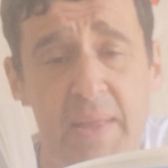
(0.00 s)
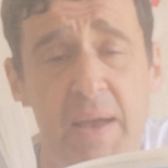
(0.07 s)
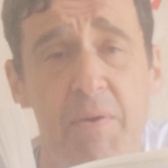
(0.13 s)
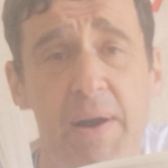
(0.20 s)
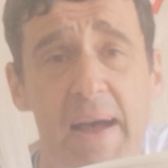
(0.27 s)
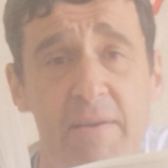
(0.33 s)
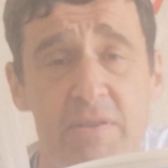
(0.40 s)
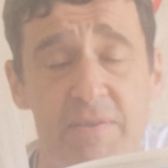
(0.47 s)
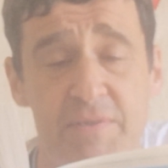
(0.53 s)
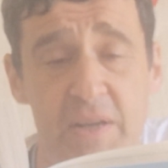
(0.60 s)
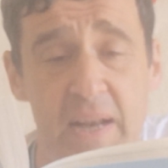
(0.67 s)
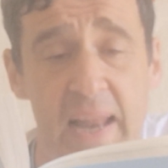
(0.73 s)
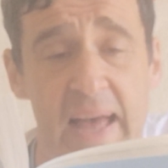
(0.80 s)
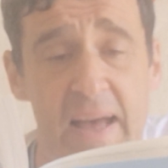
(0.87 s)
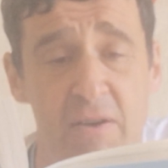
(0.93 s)
They were out of the
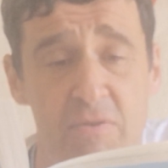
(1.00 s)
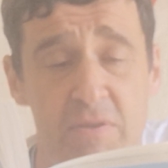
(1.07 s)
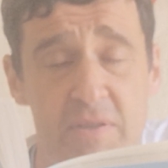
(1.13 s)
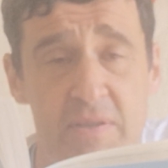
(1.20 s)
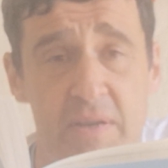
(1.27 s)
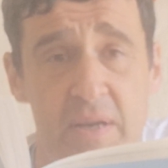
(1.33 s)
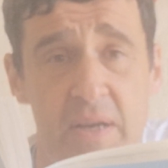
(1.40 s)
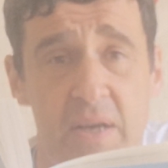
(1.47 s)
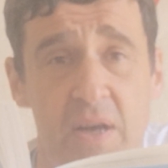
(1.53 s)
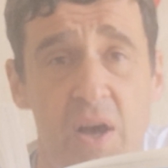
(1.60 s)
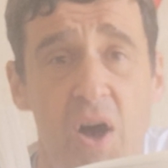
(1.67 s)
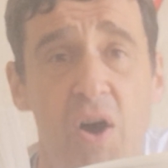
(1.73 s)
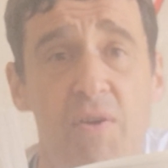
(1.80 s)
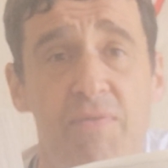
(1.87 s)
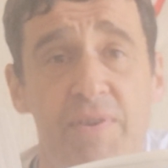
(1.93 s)
clouds,
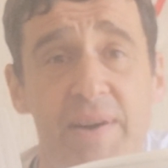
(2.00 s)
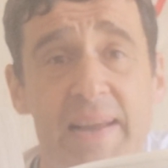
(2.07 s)
over